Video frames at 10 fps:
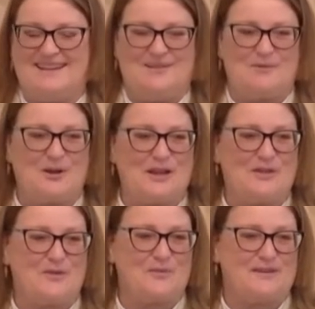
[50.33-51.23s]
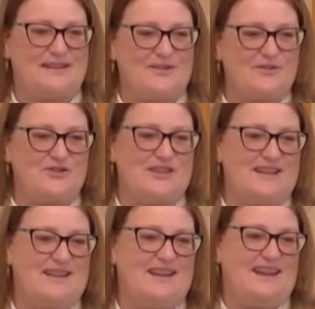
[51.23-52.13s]
working through a
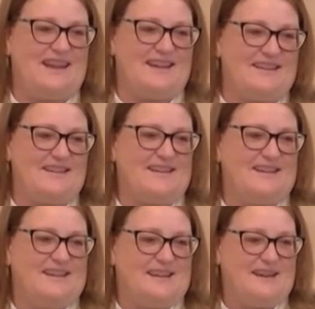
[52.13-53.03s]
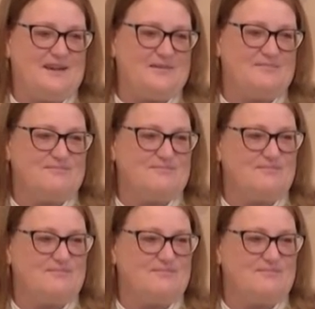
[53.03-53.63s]
liturgy and um,